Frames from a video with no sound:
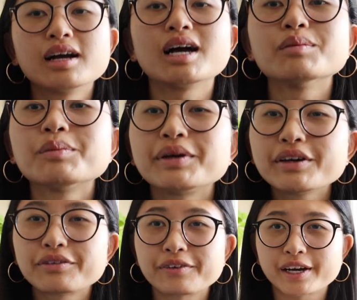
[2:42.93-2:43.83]
I'm a big
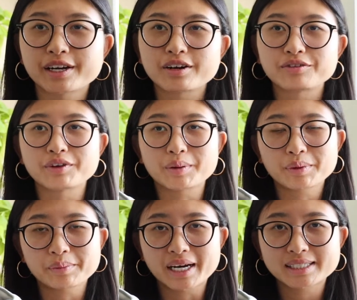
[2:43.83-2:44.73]
fan of
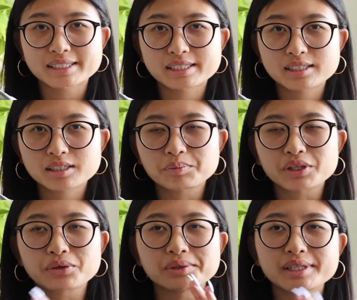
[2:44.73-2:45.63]
Vapormaxes, but
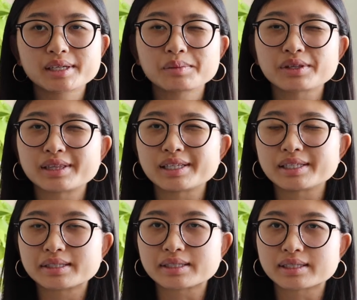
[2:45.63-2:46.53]
the only thing about
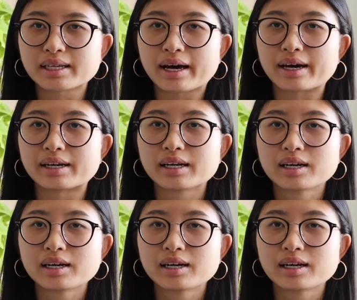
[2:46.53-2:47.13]
these is that